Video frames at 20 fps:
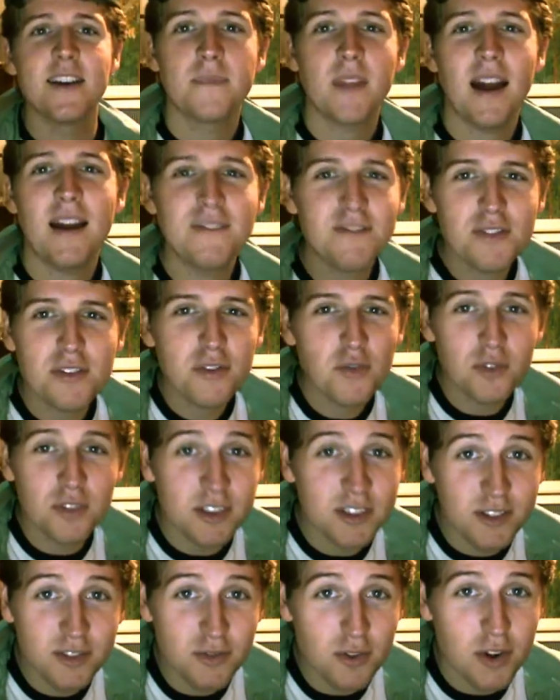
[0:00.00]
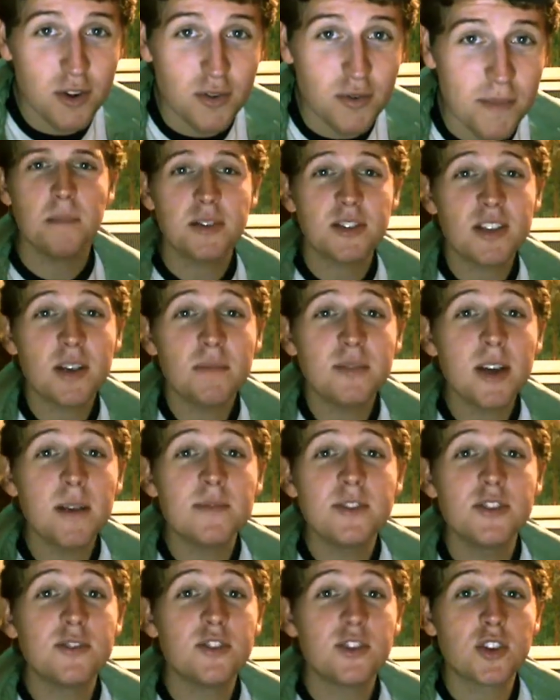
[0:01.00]
I haven't thought this through, but
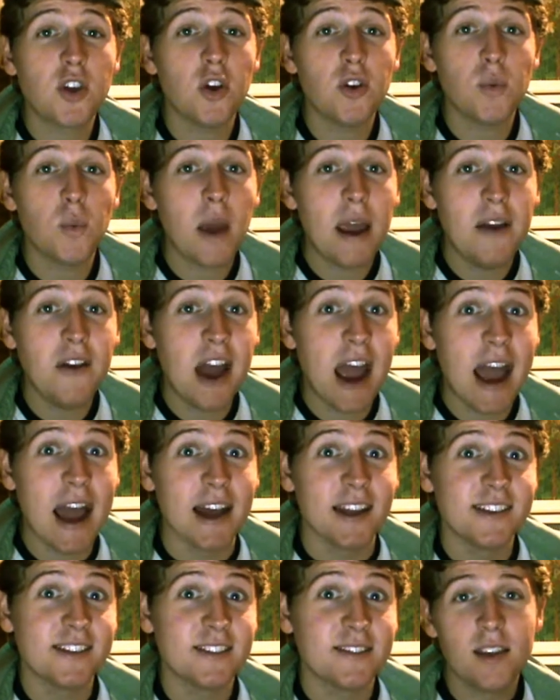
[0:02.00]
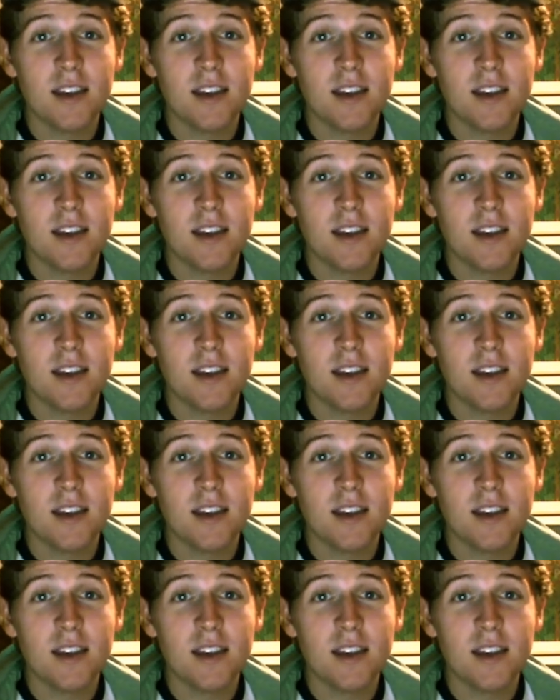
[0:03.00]
sometimes you just gotta wear a hat.